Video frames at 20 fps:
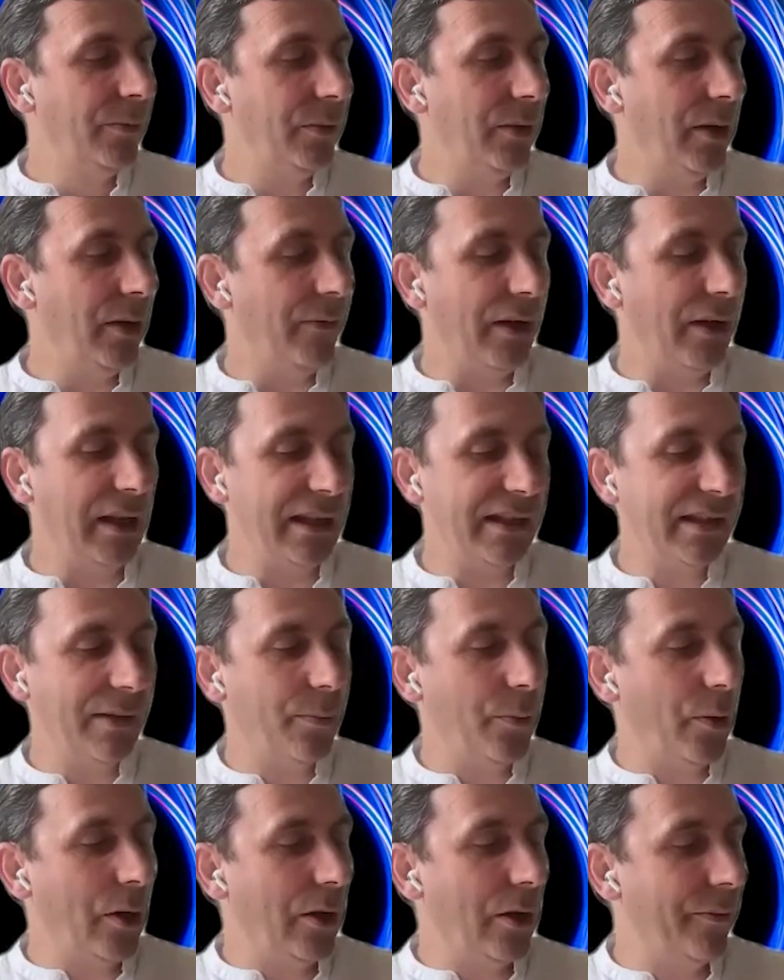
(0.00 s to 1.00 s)
You have
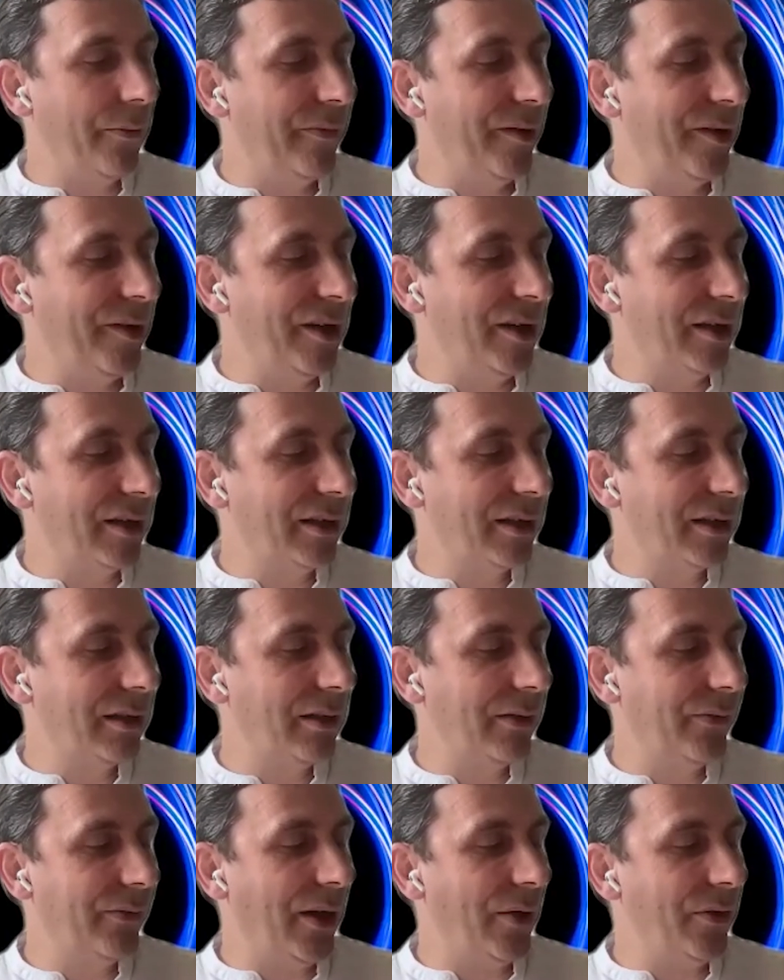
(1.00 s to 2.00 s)
Alessa Berg,
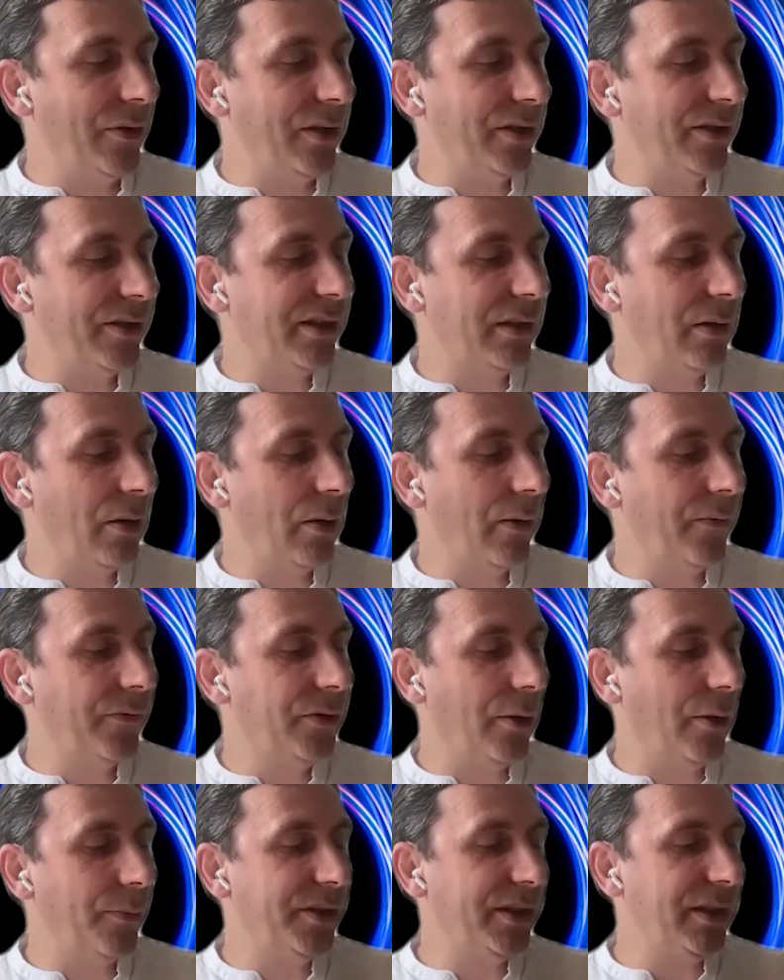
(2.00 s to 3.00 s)
founder and CEO of
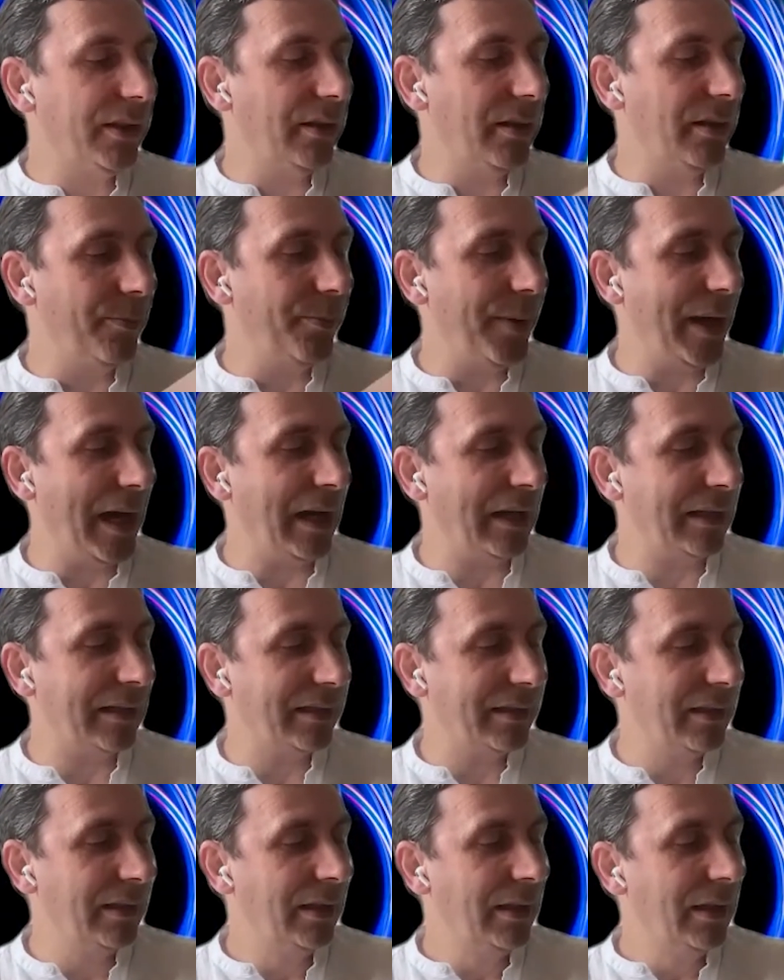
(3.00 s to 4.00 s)
Top Tier
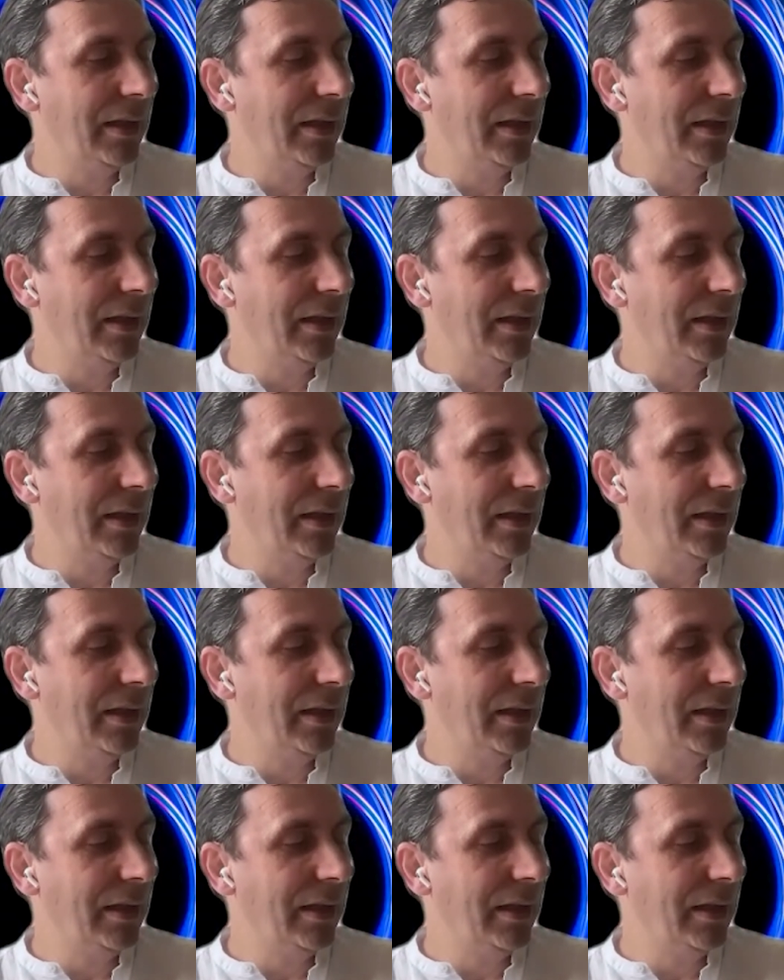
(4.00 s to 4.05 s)
Impact.